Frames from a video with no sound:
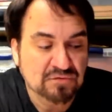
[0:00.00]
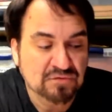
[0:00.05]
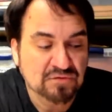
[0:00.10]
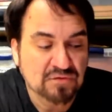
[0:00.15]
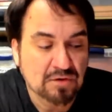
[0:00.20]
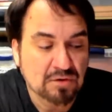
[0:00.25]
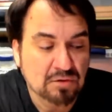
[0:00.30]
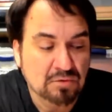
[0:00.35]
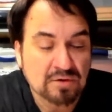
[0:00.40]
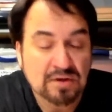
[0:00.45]

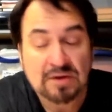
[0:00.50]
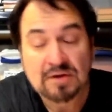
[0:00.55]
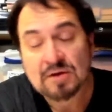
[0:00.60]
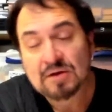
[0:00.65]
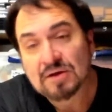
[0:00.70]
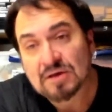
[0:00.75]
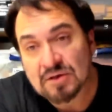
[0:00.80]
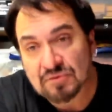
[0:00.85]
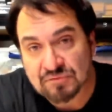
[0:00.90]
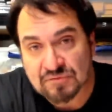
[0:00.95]
So
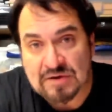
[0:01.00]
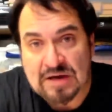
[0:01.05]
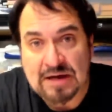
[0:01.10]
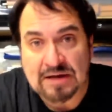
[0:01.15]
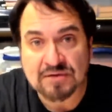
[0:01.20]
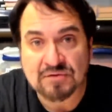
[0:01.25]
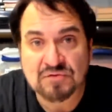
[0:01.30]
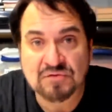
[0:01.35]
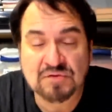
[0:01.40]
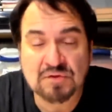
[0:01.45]
if
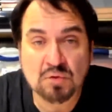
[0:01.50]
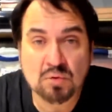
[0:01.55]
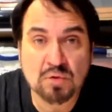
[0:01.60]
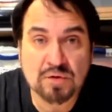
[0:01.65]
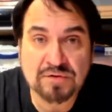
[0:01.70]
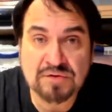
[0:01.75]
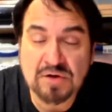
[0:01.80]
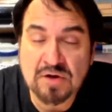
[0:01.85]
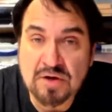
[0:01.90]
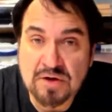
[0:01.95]
not, it's still
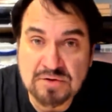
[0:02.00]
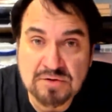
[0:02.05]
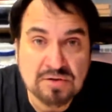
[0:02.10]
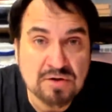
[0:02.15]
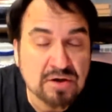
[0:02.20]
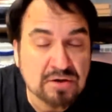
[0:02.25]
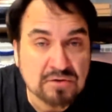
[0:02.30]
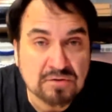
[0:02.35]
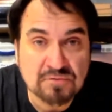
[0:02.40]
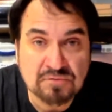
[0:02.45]
worth 100,
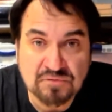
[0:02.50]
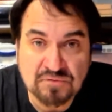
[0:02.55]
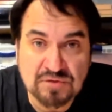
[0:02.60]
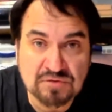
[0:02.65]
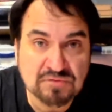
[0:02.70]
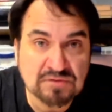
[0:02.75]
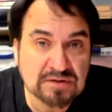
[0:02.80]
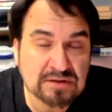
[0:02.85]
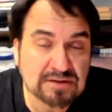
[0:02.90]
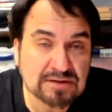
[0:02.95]

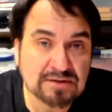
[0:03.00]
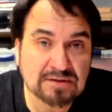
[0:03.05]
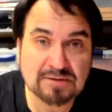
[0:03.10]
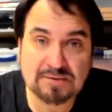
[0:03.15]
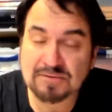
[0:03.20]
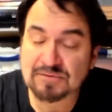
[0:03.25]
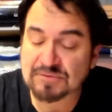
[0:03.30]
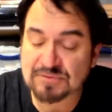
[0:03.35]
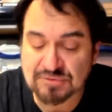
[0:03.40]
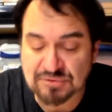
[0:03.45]
150
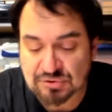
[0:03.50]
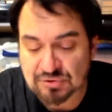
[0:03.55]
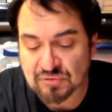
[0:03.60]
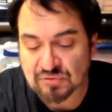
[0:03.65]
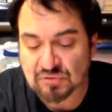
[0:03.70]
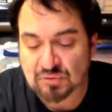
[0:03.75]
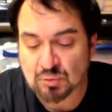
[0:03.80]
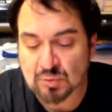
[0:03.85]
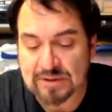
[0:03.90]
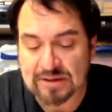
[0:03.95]

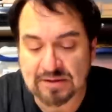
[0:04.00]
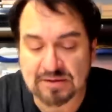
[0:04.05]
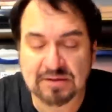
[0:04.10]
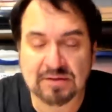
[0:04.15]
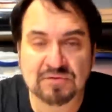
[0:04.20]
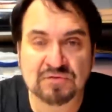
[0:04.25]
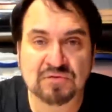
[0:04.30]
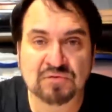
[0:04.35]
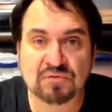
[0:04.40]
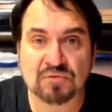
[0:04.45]
just the way it
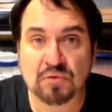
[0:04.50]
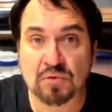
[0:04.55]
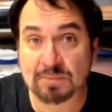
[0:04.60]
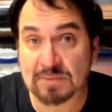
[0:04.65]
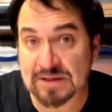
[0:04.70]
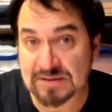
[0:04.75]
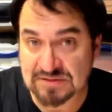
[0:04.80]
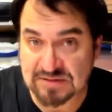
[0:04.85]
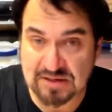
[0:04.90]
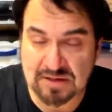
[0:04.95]
is for
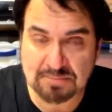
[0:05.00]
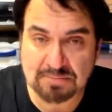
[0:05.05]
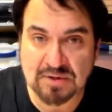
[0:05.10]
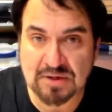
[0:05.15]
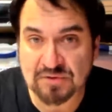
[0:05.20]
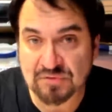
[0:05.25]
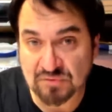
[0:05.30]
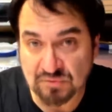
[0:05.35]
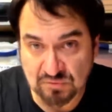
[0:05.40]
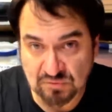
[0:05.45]
my 10 bucks.